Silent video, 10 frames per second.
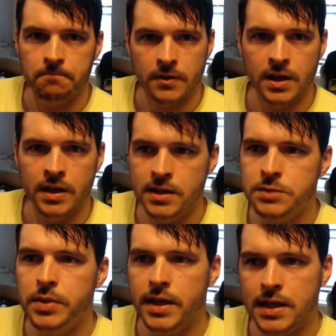And this
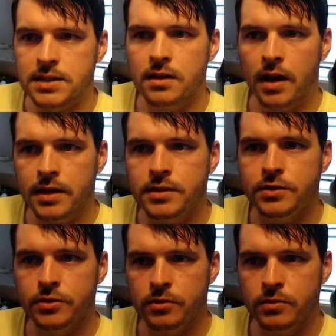pick has a lot to
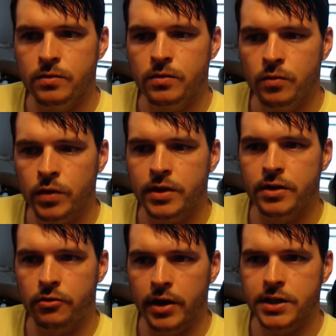do with the
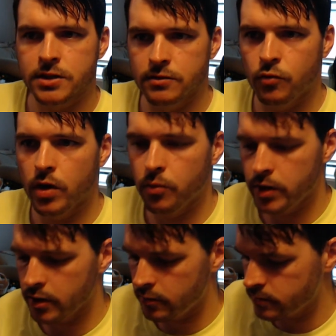direction of where we
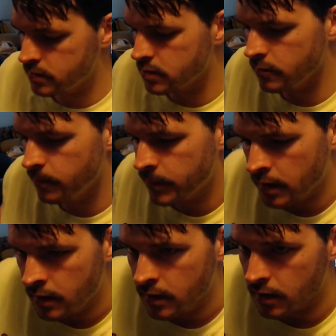go. So,
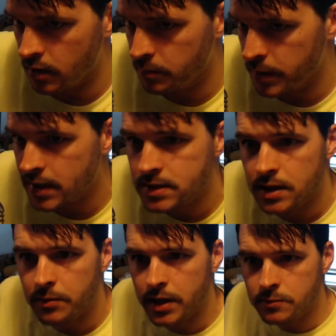like I
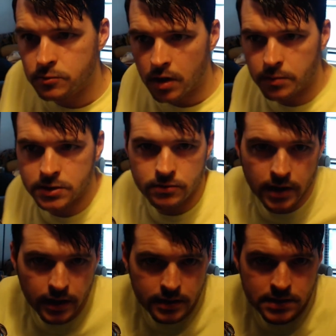said, my name is Robert
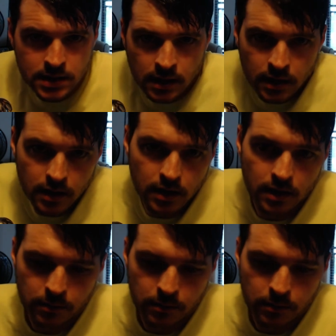Jerez. I'm